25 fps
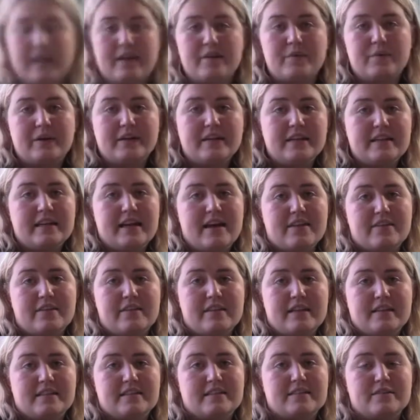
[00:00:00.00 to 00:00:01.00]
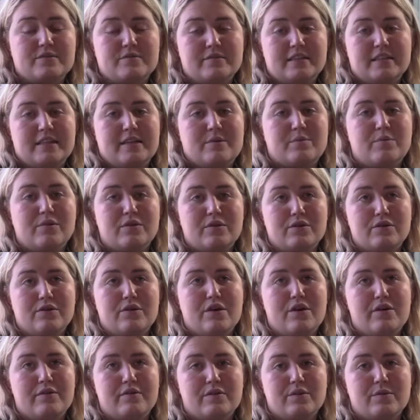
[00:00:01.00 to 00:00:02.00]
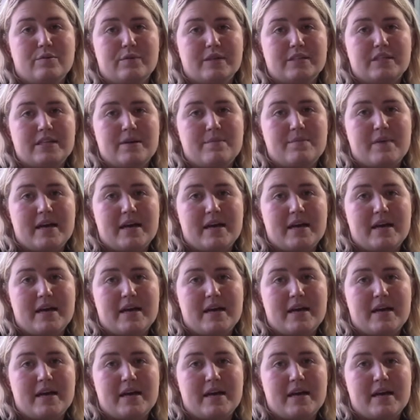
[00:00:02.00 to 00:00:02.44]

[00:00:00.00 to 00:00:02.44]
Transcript: One of the other things that's really important over the winter